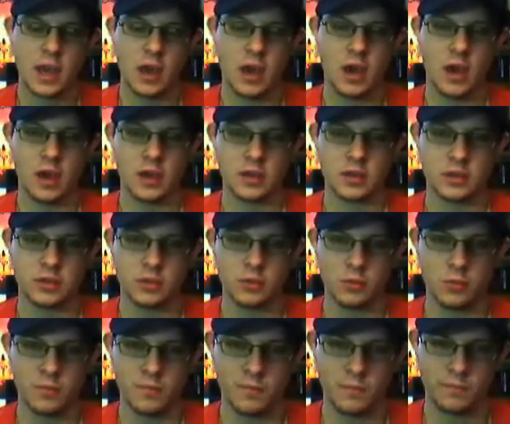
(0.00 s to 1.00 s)
You
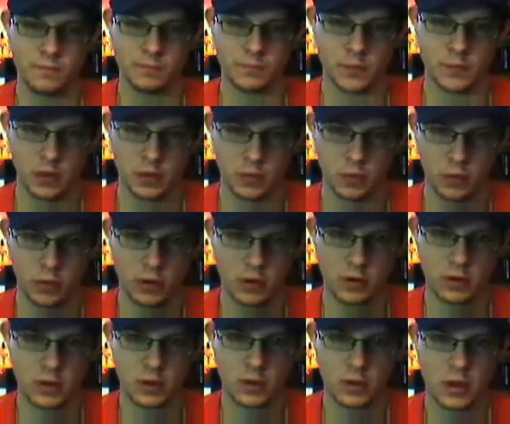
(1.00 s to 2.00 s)
do good
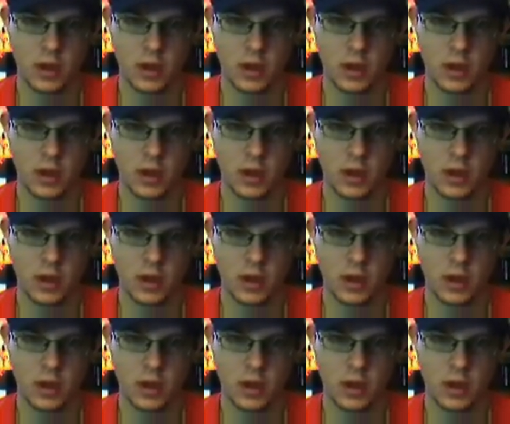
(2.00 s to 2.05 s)
work,